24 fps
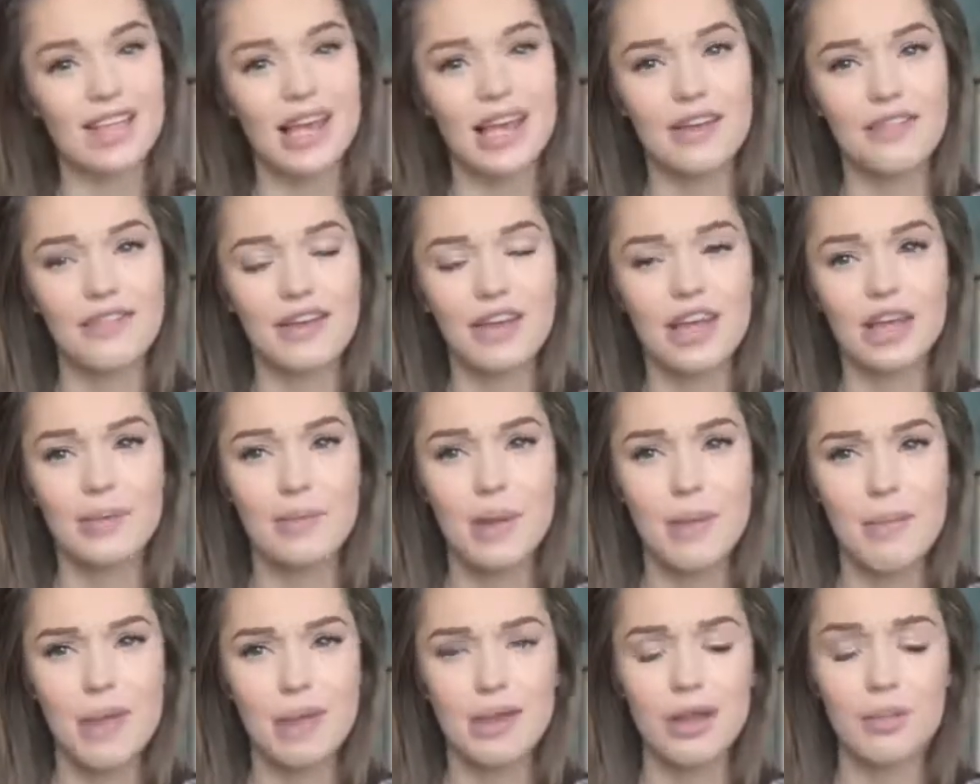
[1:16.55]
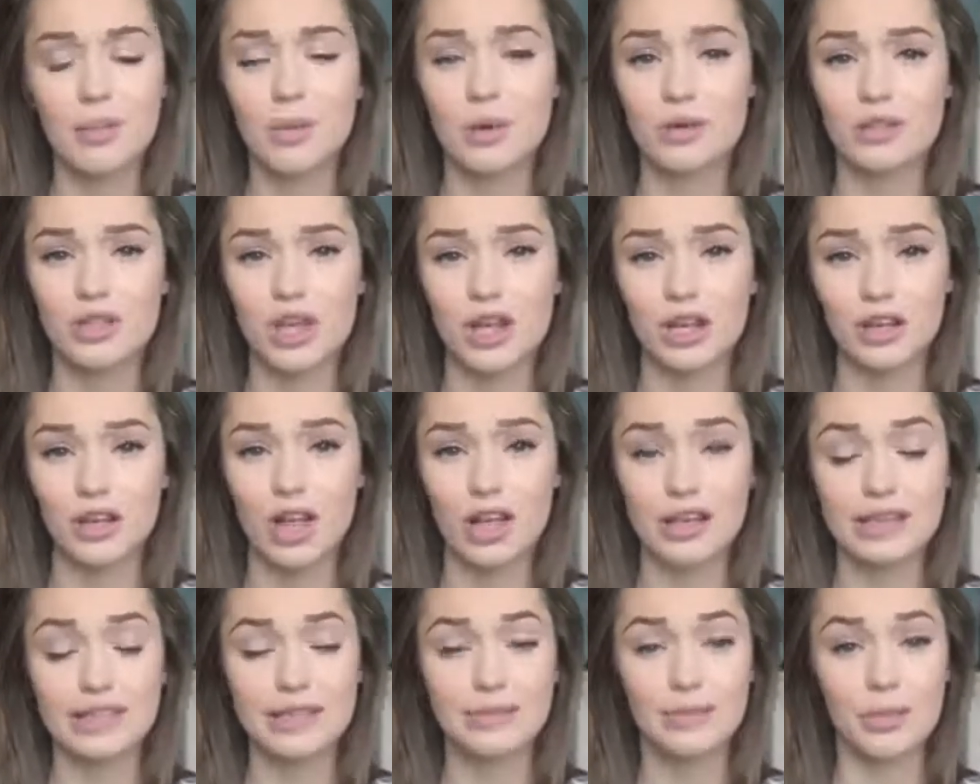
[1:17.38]
I feel like my makeup goes on a
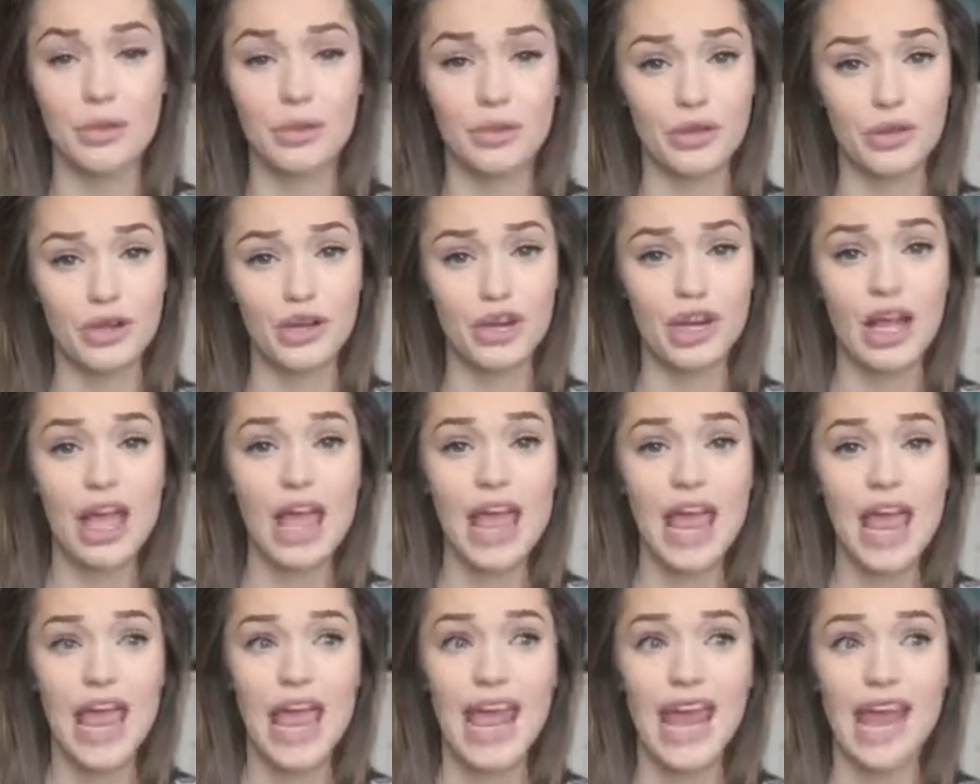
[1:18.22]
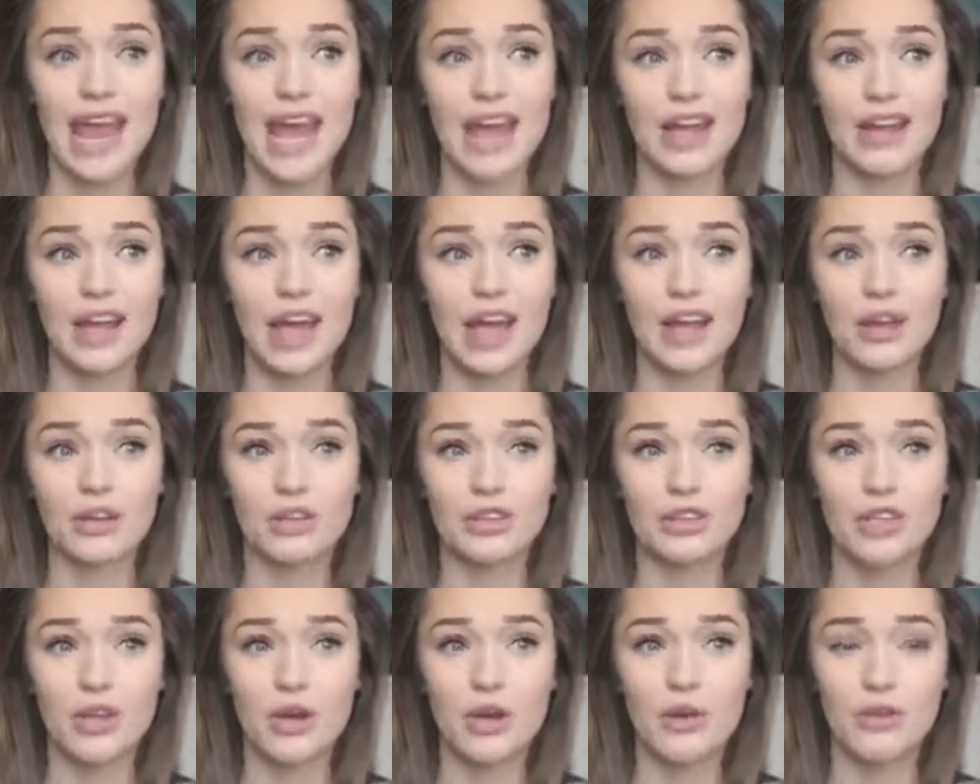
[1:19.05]
lot smoother, and I
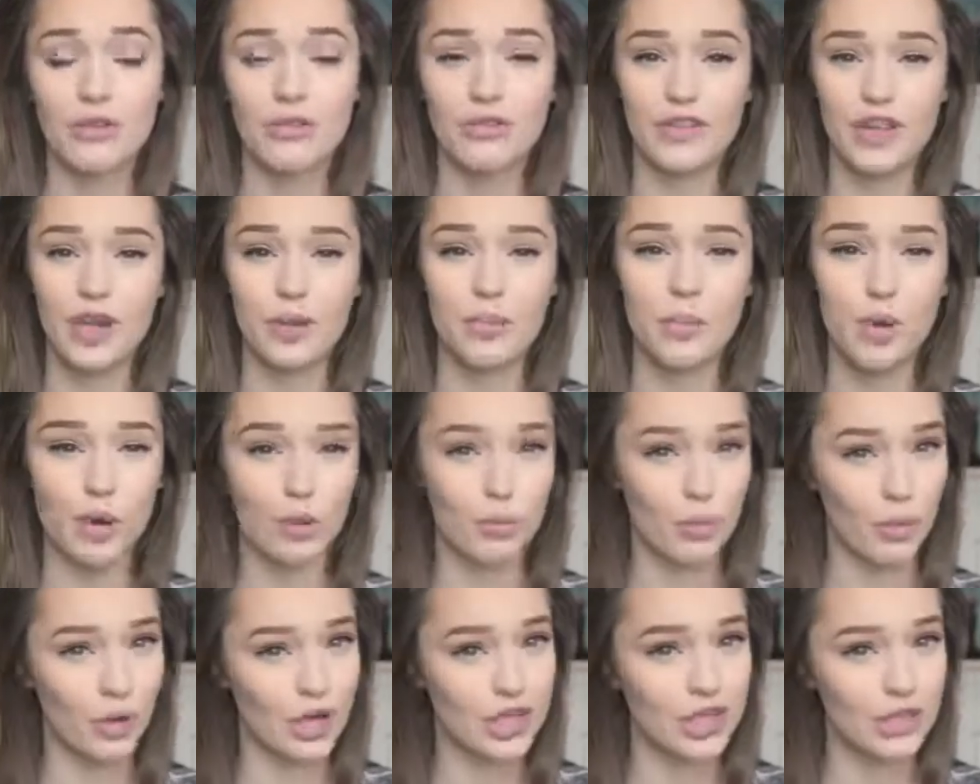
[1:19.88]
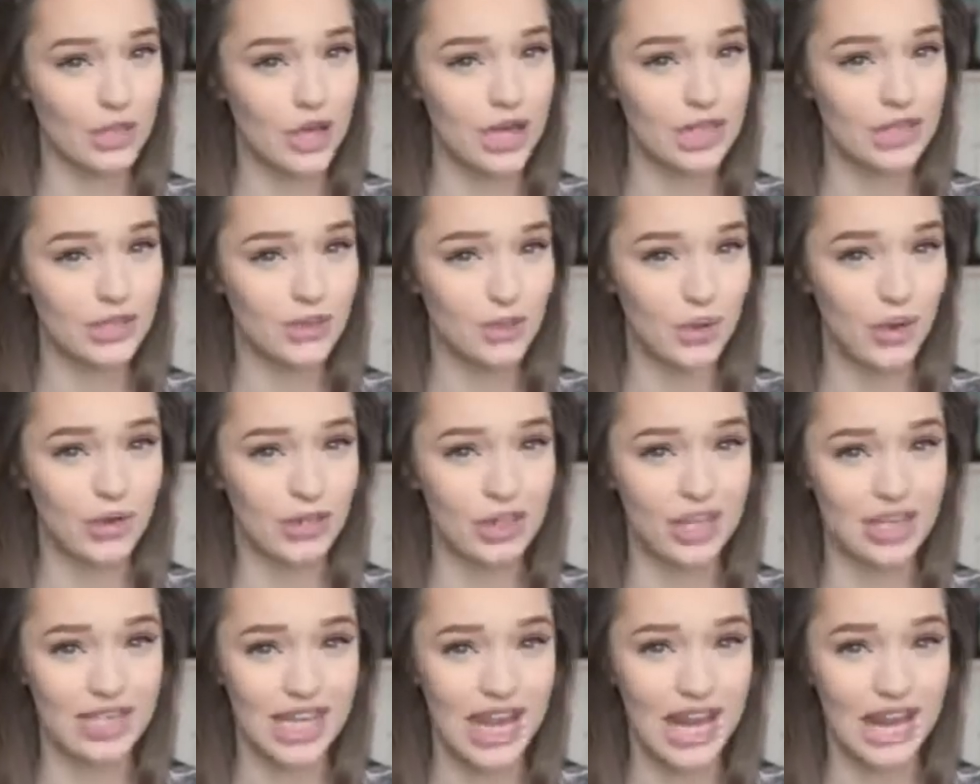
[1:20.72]
also feel more moisturized throughout
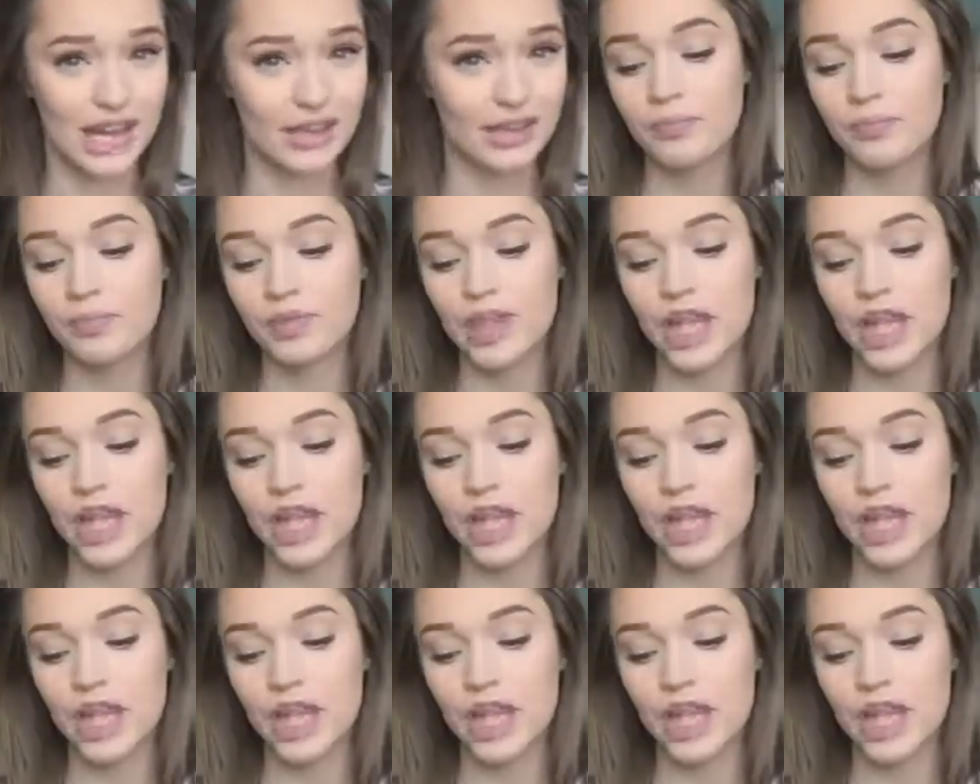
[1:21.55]
the day.